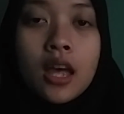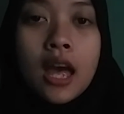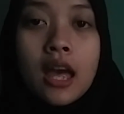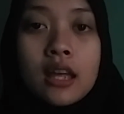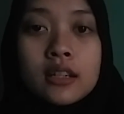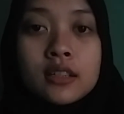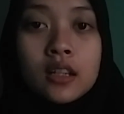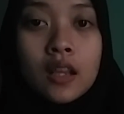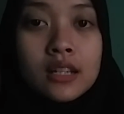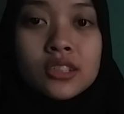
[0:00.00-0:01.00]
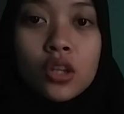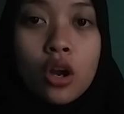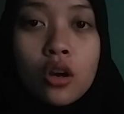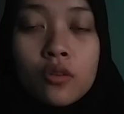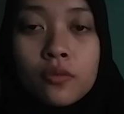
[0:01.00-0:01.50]
And the last
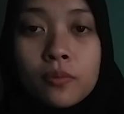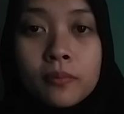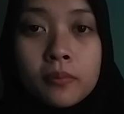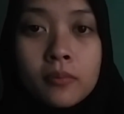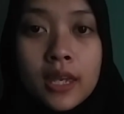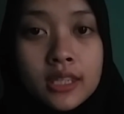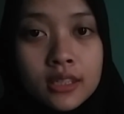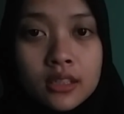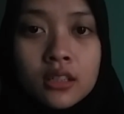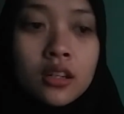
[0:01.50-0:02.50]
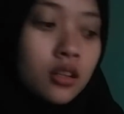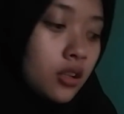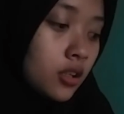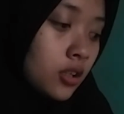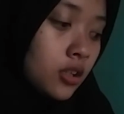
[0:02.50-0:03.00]
of main
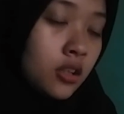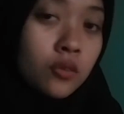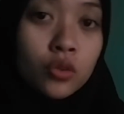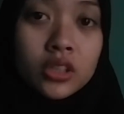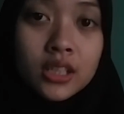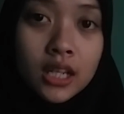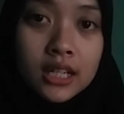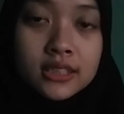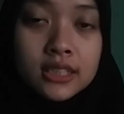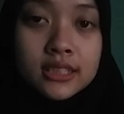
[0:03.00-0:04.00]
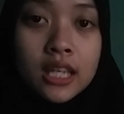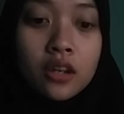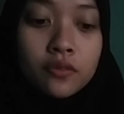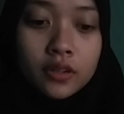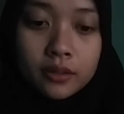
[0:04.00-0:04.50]
word class is
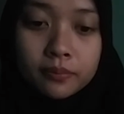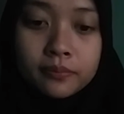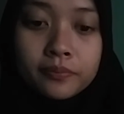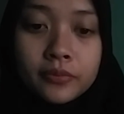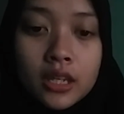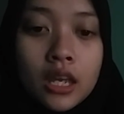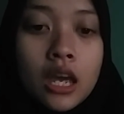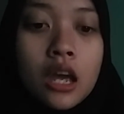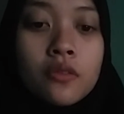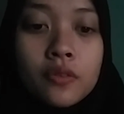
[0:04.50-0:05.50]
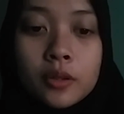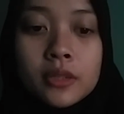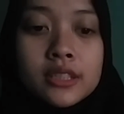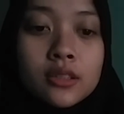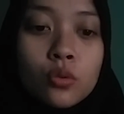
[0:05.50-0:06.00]
adverb. Adverb
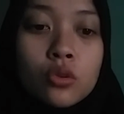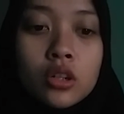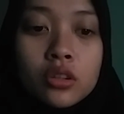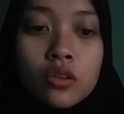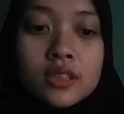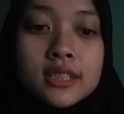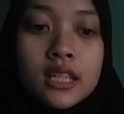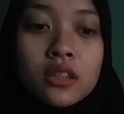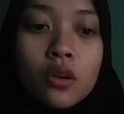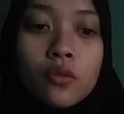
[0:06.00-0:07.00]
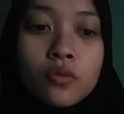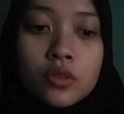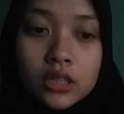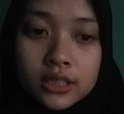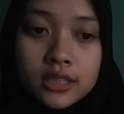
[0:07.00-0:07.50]
is a word or set of
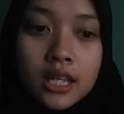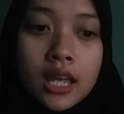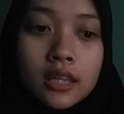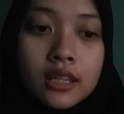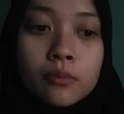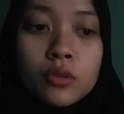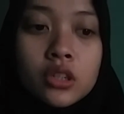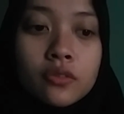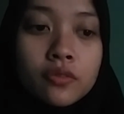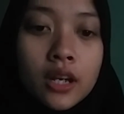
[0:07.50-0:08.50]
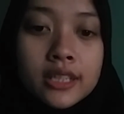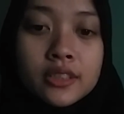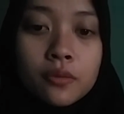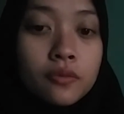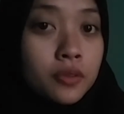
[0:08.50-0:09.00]
words that
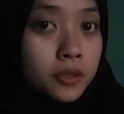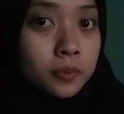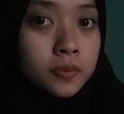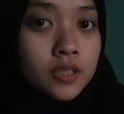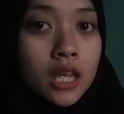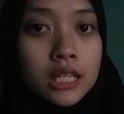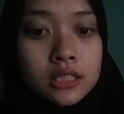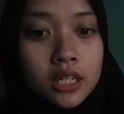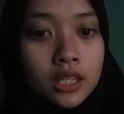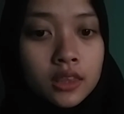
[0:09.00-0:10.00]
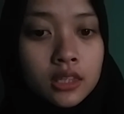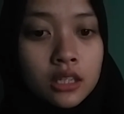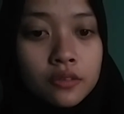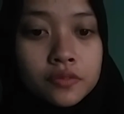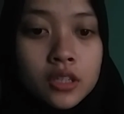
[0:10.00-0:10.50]
modifies verbs,
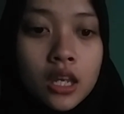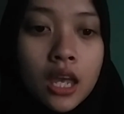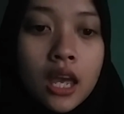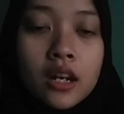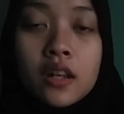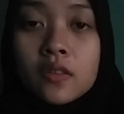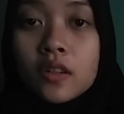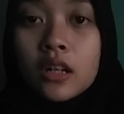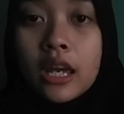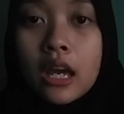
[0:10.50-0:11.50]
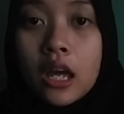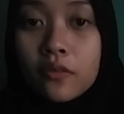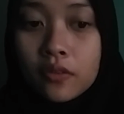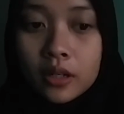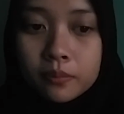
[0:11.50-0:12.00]
adjectives, and other
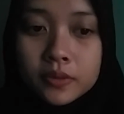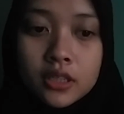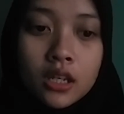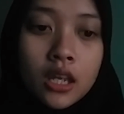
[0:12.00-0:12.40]
adverbs.